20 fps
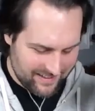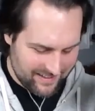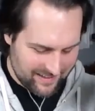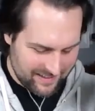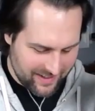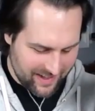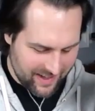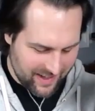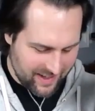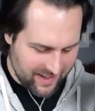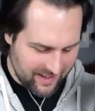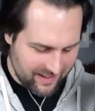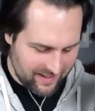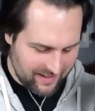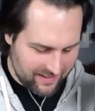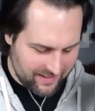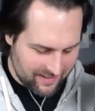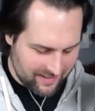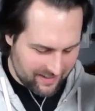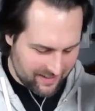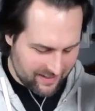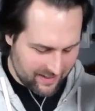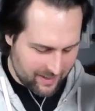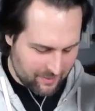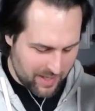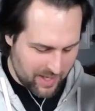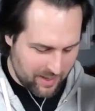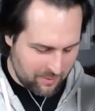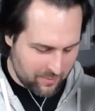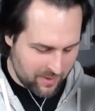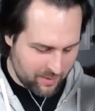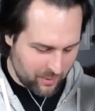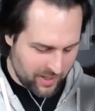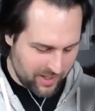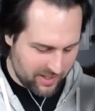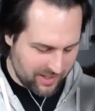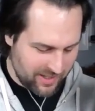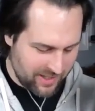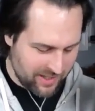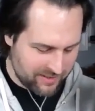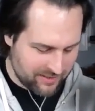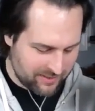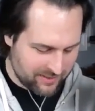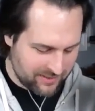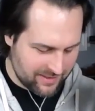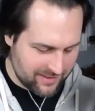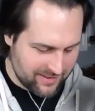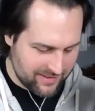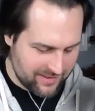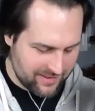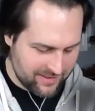Yeah, come at me, White Castle.